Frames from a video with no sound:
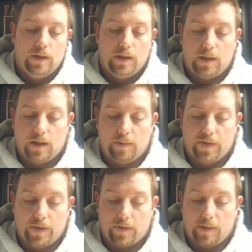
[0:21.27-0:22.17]

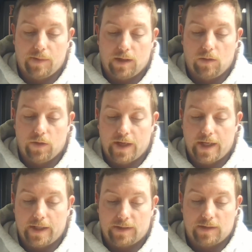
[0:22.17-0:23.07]
and then right below
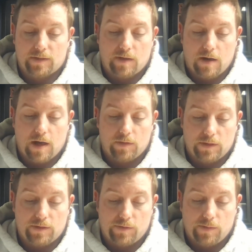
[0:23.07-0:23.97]
that it says Crown
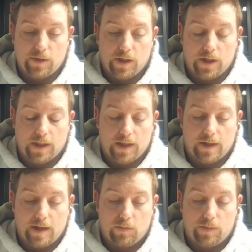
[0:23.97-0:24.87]
Distributing, and
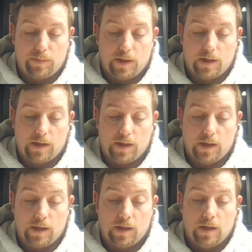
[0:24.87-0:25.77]
that would be
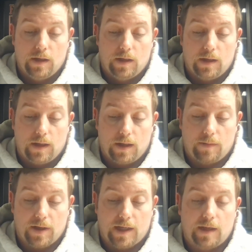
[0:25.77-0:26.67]
the
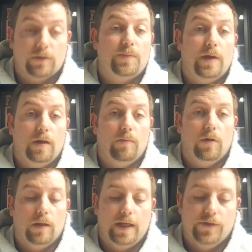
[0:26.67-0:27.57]
accounts
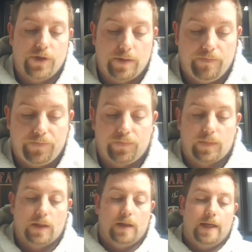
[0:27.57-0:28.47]
payable ledger.
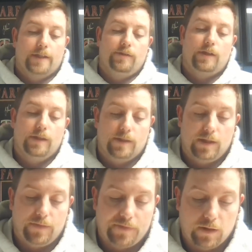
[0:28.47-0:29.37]
As you can
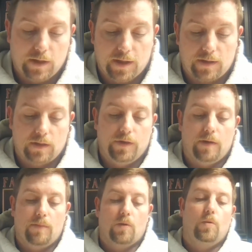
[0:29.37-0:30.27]
see, if you look at the
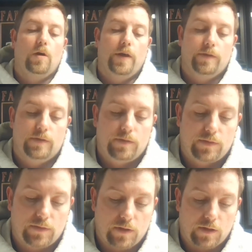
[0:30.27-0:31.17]
number 1
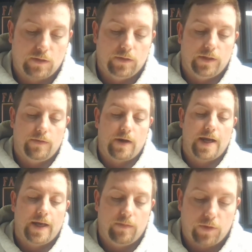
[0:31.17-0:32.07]
circled in
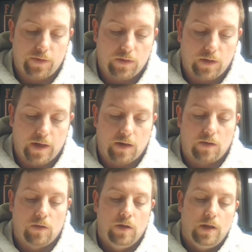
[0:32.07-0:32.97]
red with the arrow,